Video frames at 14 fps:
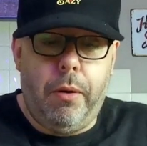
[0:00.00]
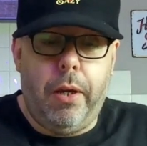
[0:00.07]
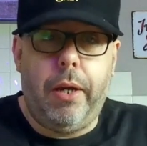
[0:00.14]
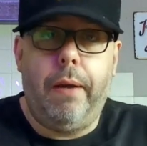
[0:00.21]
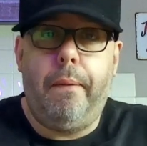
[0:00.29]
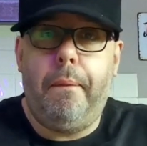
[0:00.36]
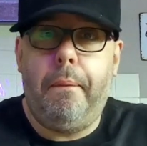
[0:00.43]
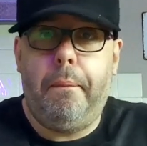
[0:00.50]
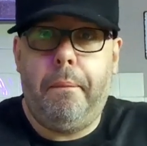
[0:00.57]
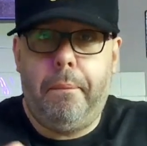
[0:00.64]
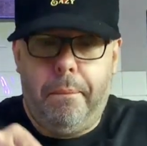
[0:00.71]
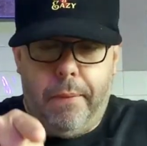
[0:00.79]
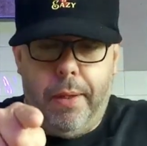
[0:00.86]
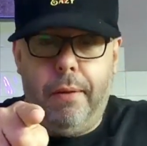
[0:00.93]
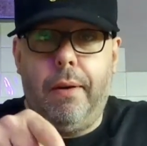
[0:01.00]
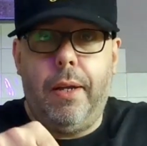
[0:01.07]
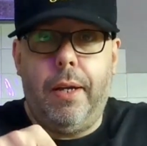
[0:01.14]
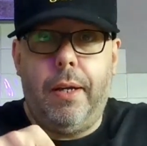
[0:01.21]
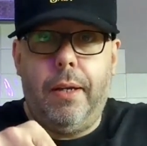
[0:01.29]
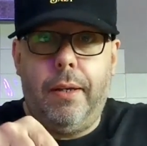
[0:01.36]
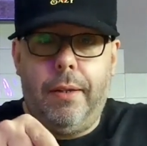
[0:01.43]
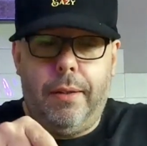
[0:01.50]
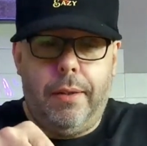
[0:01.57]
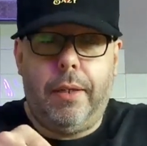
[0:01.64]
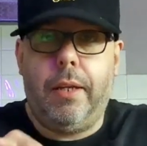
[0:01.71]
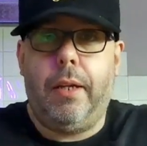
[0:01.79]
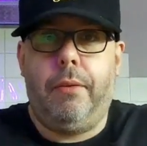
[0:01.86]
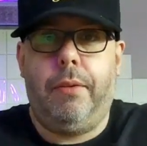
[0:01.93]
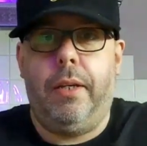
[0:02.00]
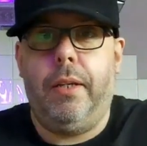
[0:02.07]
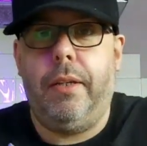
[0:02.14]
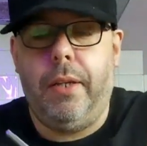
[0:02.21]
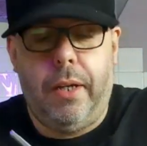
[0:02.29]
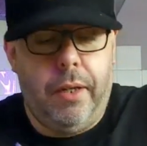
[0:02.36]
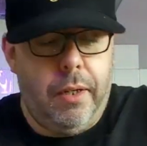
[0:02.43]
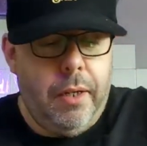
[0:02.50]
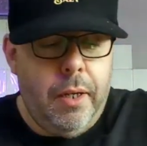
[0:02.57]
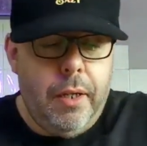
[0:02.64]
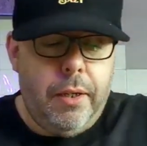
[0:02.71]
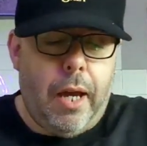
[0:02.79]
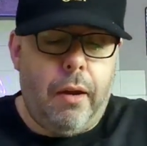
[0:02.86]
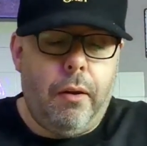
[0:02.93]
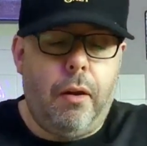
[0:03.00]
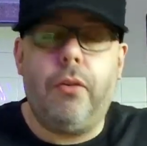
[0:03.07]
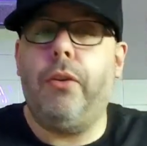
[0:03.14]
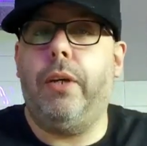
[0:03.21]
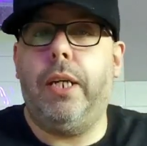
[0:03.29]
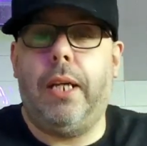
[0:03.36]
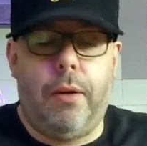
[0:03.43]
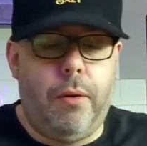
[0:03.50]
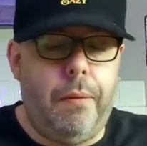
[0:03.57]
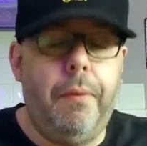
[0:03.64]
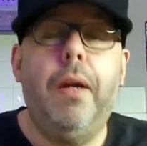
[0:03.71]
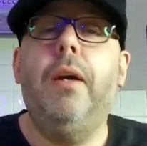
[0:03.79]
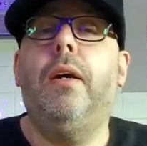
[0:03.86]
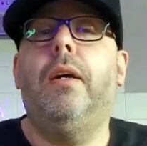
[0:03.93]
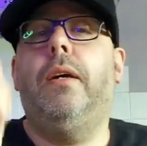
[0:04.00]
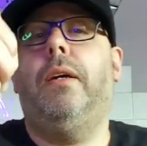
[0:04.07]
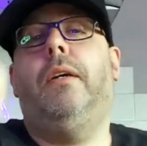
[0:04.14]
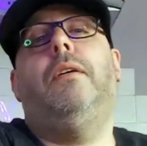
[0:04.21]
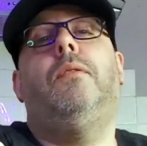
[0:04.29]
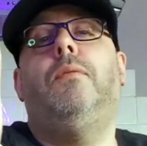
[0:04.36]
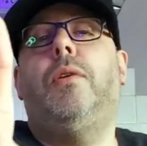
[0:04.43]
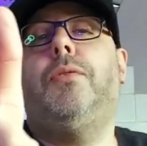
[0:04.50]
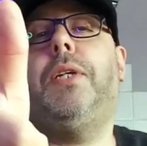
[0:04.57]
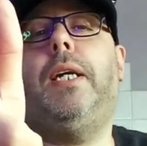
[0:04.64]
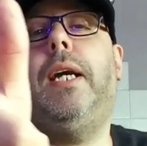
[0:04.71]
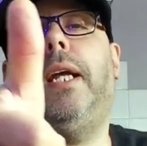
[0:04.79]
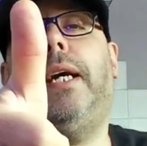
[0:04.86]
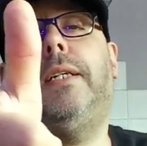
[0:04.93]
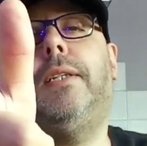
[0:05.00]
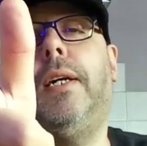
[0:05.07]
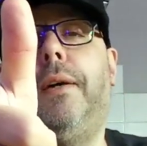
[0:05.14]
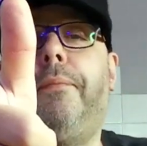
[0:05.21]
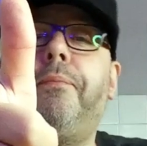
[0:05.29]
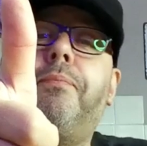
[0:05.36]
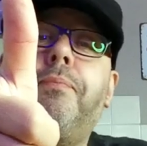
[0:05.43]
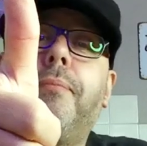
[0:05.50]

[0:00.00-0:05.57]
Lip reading: you want it? You can have it. No, I'm going to eat that one. We'll see you later.